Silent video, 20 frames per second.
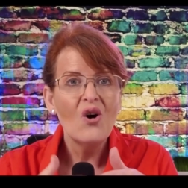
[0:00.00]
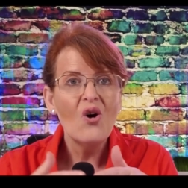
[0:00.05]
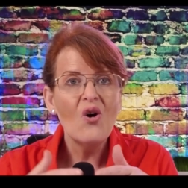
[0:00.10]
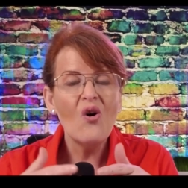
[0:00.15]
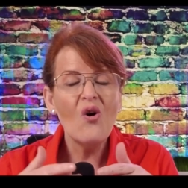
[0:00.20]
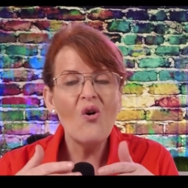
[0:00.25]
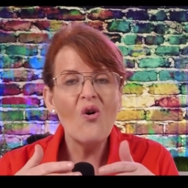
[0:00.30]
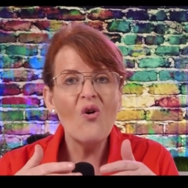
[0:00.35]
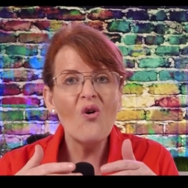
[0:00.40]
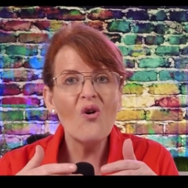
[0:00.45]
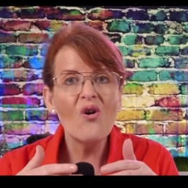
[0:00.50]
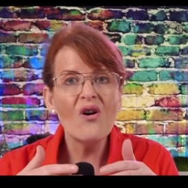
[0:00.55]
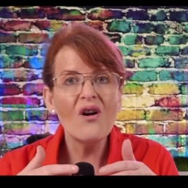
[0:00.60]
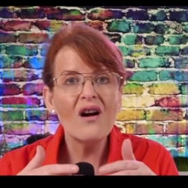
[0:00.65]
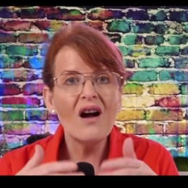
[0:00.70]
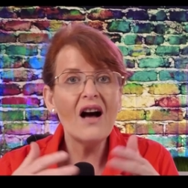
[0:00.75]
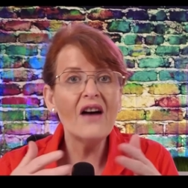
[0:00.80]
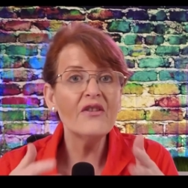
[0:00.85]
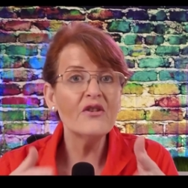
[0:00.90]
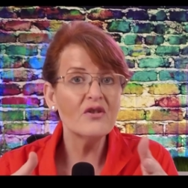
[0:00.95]

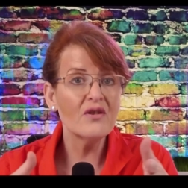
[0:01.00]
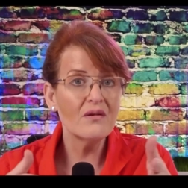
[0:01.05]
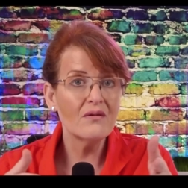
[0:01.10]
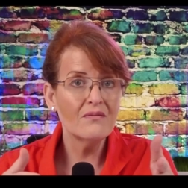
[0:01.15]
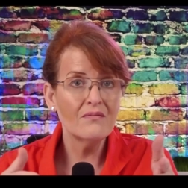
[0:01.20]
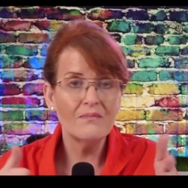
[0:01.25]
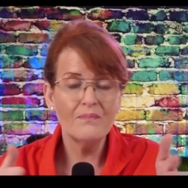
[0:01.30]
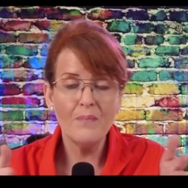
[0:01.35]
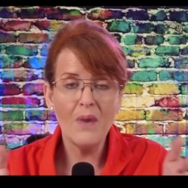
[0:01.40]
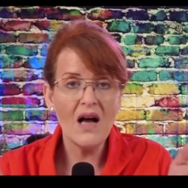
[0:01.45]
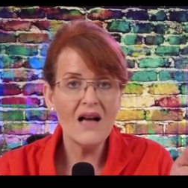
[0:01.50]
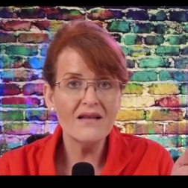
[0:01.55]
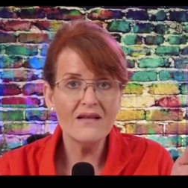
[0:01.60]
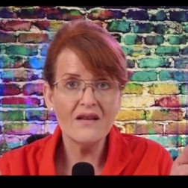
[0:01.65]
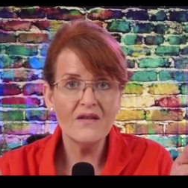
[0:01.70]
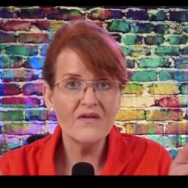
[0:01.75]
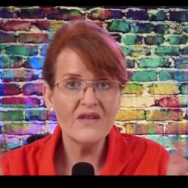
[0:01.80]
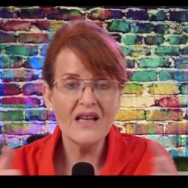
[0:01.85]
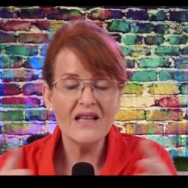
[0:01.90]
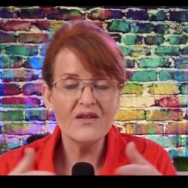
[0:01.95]
Or other
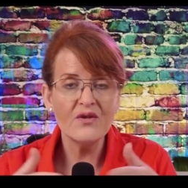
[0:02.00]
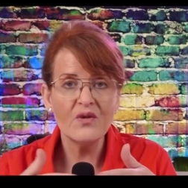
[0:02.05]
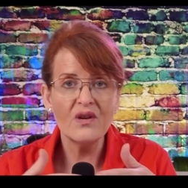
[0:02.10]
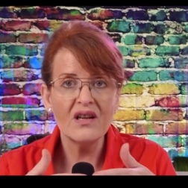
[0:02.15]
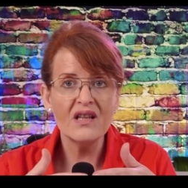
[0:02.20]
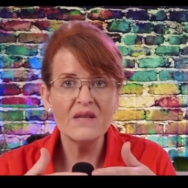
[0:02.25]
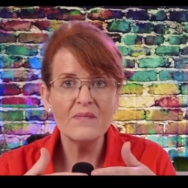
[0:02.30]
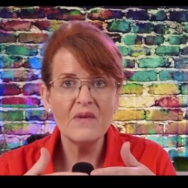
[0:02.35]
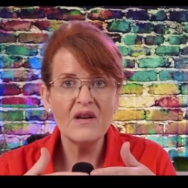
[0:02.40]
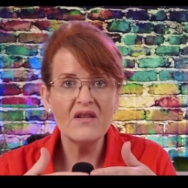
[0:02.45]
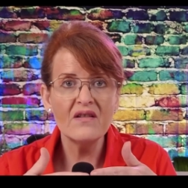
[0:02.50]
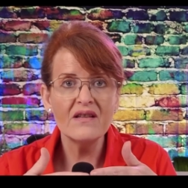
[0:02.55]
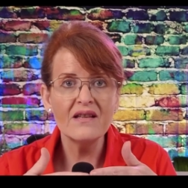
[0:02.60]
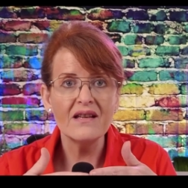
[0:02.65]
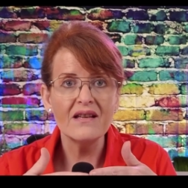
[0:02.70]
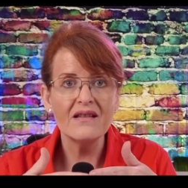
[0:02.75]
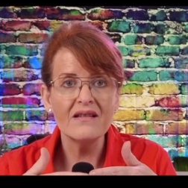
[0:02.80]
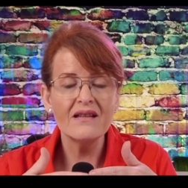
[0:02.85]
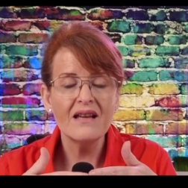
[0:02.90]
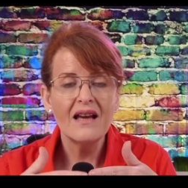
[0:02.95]
positive sensory
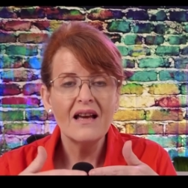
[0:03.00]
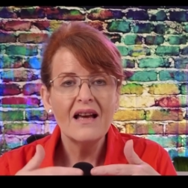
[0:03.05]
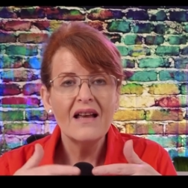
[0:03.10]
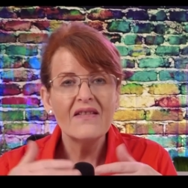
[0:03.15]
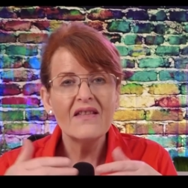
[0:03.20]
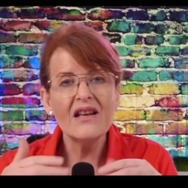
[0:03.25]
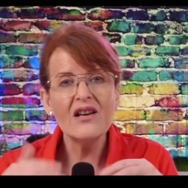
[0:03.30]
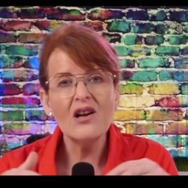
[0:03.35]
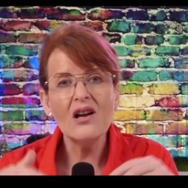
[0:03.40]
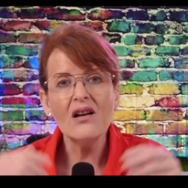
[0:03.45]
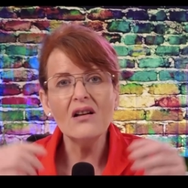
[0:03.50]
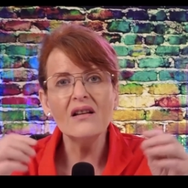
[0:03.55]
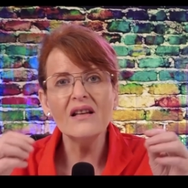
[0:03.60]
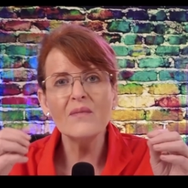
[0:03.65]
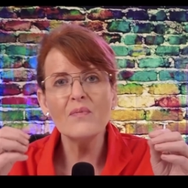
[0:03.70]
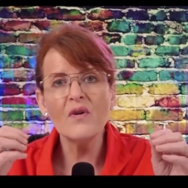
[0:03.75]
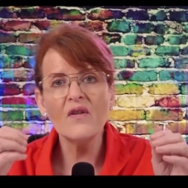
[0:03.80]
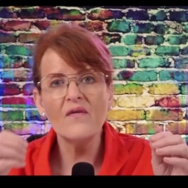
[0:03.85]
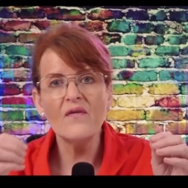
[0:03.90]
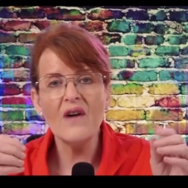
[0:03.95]
experiences that not only
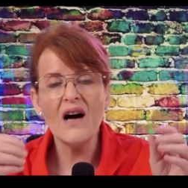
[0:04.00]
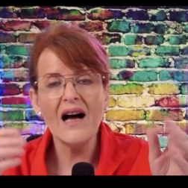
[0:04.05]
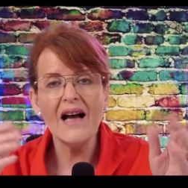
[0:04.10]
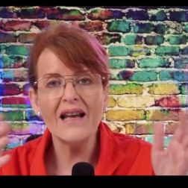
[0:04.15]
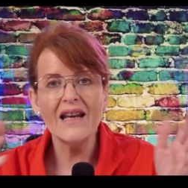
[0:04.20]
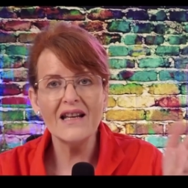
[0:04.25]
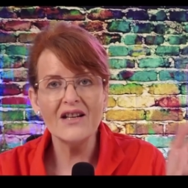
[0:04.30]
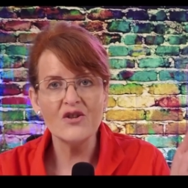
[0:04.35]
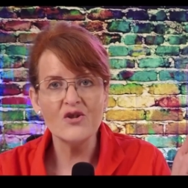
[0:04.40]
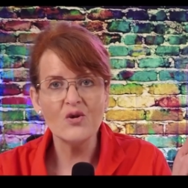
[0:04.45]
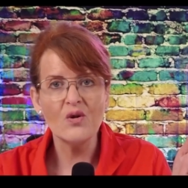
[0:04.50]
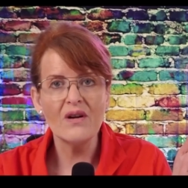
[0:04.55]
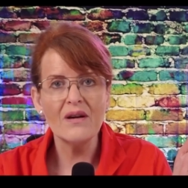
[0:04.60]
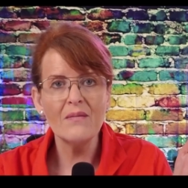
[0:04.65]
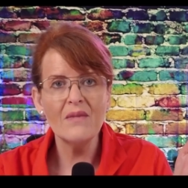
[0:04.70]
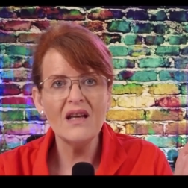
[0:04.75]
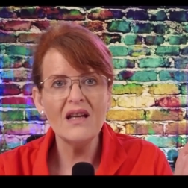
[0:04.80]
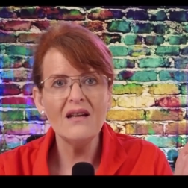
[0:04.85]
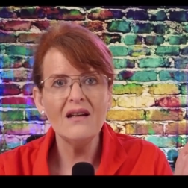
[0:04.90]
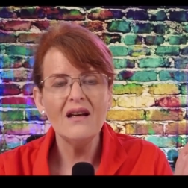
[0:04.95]
provide
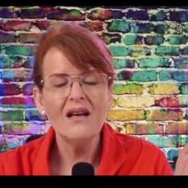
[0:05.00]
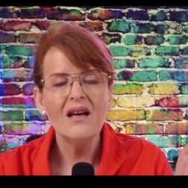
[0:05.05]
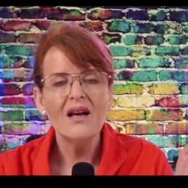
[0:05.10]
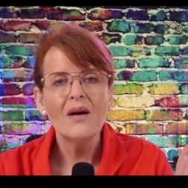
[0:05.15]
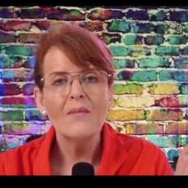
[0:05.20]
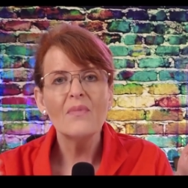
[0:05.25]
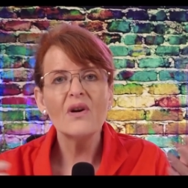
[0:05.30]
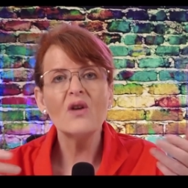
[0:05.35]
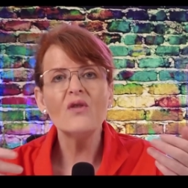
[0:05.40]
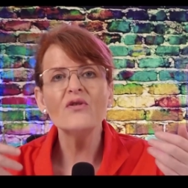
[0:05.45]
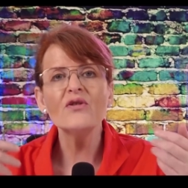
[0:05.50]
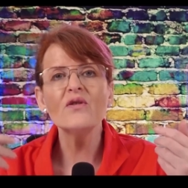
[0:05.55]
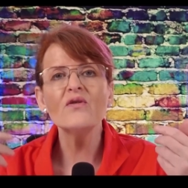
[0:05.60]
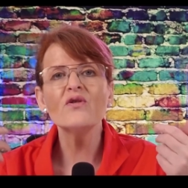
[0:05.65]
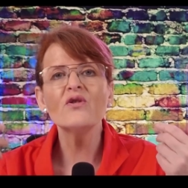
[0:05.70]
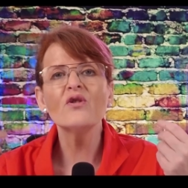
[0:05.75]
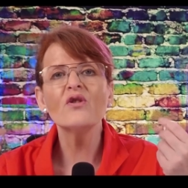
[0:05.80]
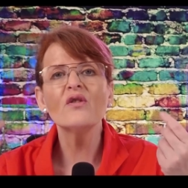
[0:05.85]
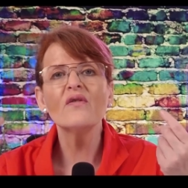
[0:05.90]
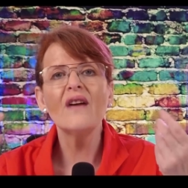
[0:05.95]
enjoyment, but also
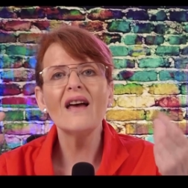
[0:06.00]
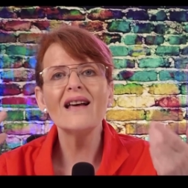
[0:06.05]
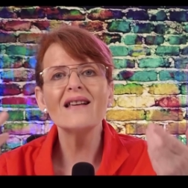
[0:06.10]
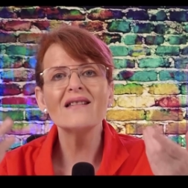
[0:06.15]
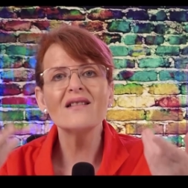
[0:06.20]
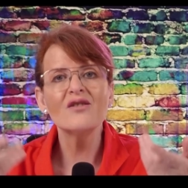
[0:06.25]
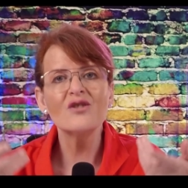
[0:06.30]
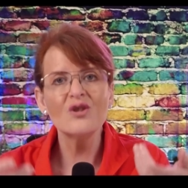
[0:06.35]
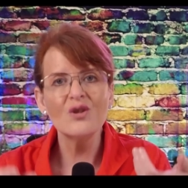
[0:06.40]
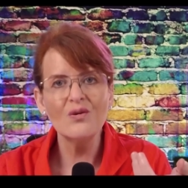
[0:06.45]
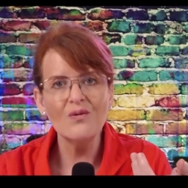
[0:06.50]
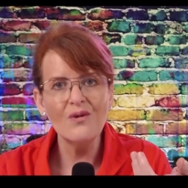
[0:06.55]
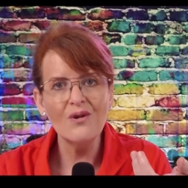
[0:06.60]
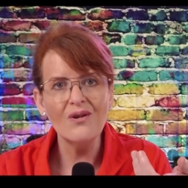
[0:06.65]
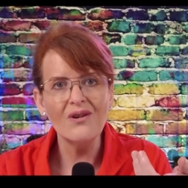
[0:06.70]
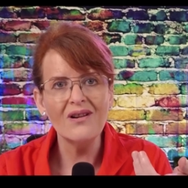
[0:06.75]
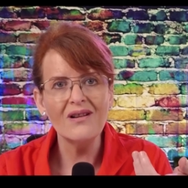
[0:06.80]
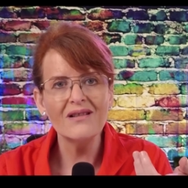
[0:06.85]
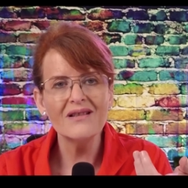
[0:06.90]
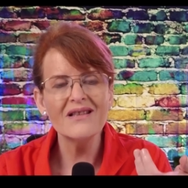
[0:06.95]
serve as a
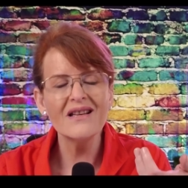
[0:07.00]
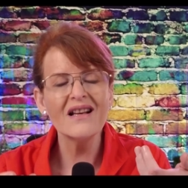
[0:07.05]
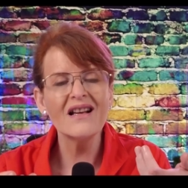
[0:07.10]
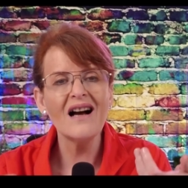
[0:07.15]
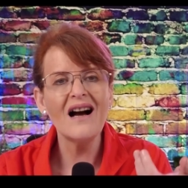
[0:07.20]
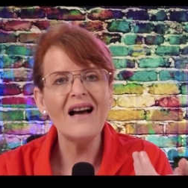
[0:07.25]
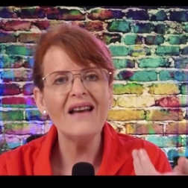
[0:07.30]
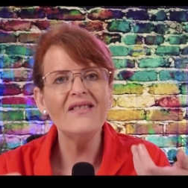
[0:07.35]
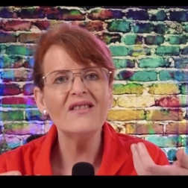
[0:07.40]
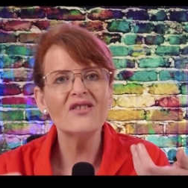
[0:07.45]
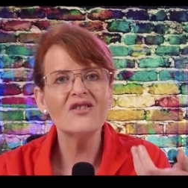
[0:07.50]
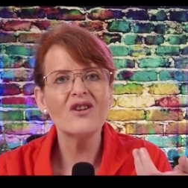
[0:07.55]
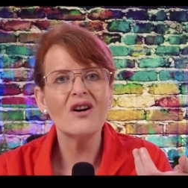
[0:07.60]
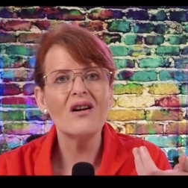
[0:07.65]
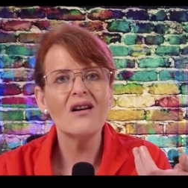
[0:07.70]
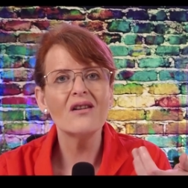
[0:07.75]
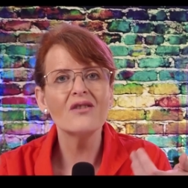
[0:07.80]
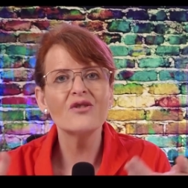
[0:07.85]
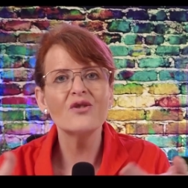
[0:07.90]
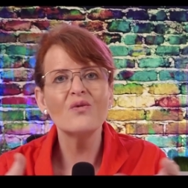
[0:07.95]
tool to guide the
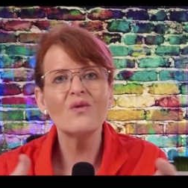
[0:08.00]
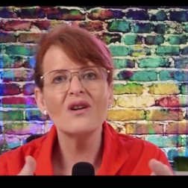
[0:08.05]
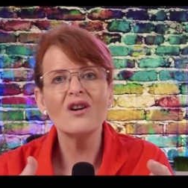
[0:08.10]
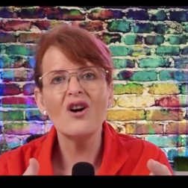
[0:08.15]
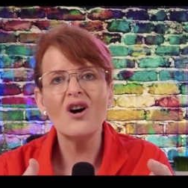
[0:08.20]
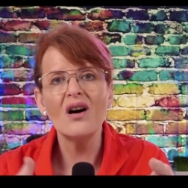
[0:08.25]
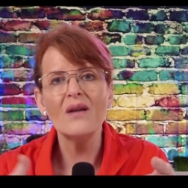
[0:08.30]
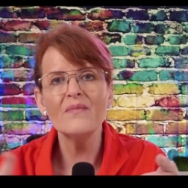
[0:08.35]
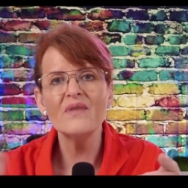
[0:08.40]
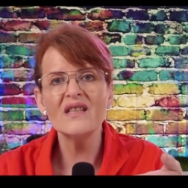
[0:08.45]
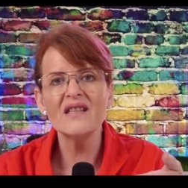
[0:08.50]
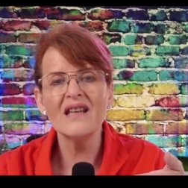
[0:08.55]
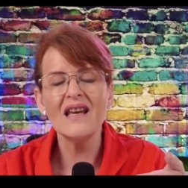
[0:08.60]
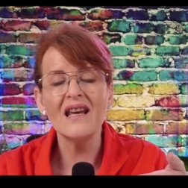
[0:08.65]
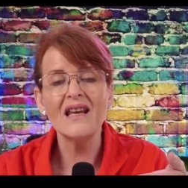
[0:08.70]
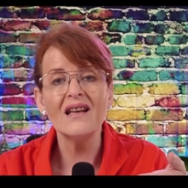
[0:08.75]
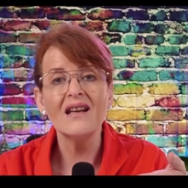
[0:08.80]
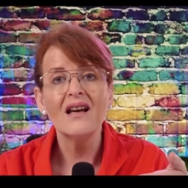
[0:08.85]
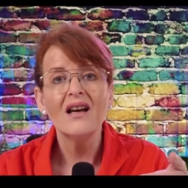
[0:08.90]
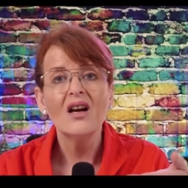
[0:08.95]
dog to a calm
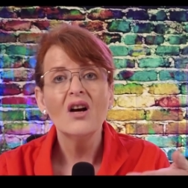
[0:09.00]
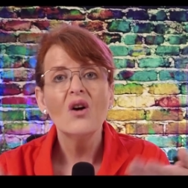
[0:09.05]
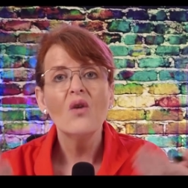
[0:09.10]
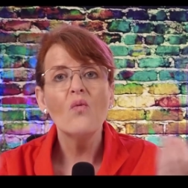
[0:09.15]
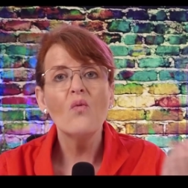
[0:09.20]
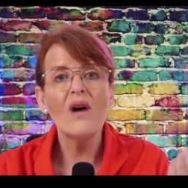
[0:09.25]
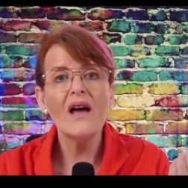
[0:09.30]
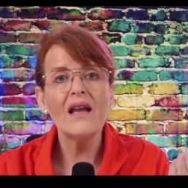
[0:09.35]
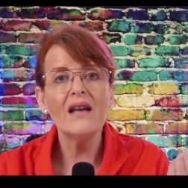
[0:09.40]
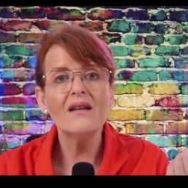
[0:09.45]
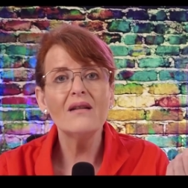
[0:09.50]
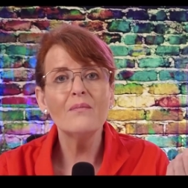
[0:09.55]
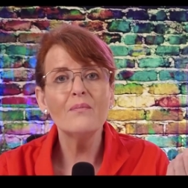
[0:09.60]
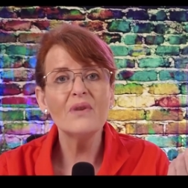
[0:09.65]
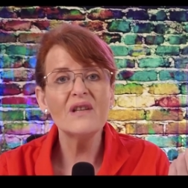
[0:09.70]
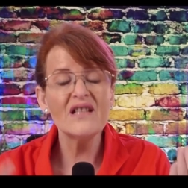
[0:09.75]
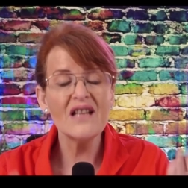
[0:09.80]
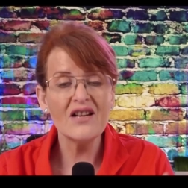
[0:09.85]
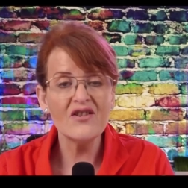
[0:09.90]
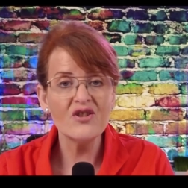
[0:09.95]
state when
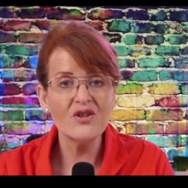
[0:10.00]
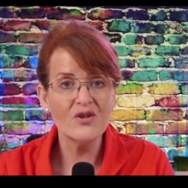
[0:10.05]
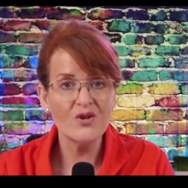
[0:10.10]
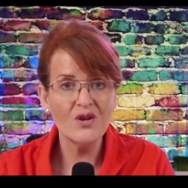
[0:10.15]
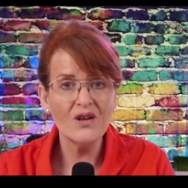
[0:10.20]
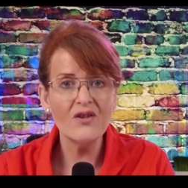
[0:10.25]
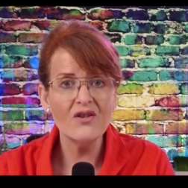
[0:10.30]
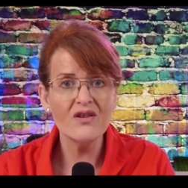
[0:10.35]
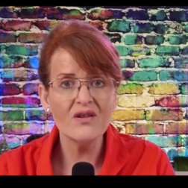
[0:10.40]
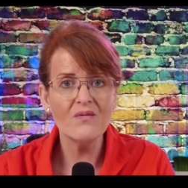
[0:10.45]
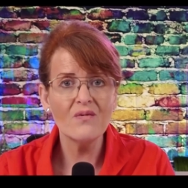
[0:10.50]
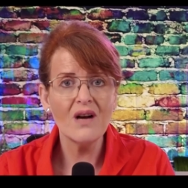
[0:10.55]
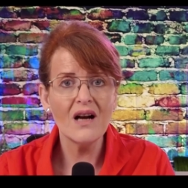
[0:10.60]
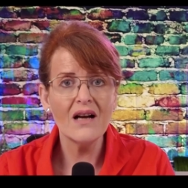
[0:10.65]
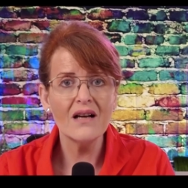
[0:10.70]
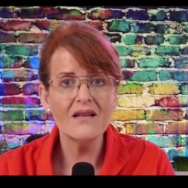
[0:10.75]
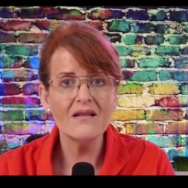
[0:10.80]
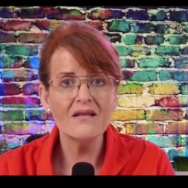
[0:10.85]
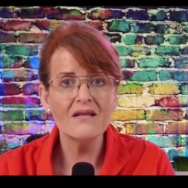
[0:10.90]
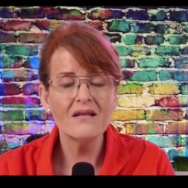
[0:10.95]
potential triggers
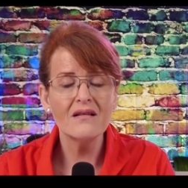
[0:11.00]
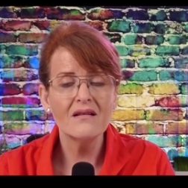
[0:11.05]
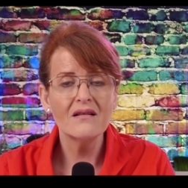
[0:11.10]
arise.